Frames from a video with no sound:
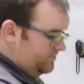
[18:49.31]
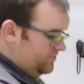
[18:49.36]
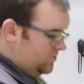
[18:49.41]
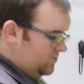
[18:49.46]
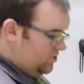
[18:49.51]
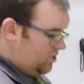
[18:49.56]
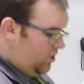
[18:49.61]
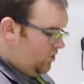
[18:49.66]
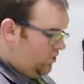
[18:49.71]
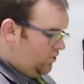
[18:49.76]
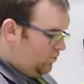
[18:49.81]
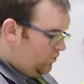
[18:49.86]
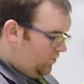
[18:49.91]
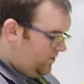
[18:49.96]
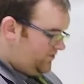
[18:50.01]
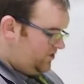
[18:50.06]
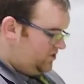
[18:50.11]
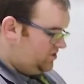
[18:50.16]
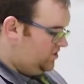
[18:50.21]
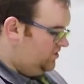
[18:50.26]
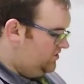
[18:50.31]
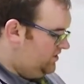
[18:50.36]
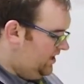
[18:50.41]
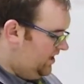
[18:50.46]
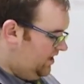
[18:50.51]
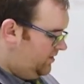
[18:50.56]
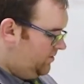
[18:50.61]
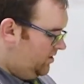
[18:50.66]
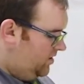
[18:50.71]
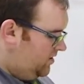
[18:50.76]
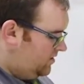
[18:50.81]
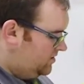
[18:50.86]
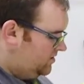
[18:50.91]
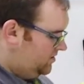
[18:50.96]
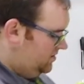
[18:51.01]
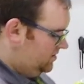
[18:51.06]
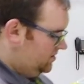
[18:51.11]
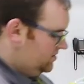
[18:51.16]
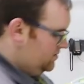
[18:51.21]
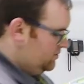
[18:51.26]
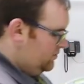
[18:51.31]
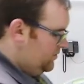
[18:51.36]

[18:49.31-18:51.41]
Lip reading: So we've got 2 gearboxes.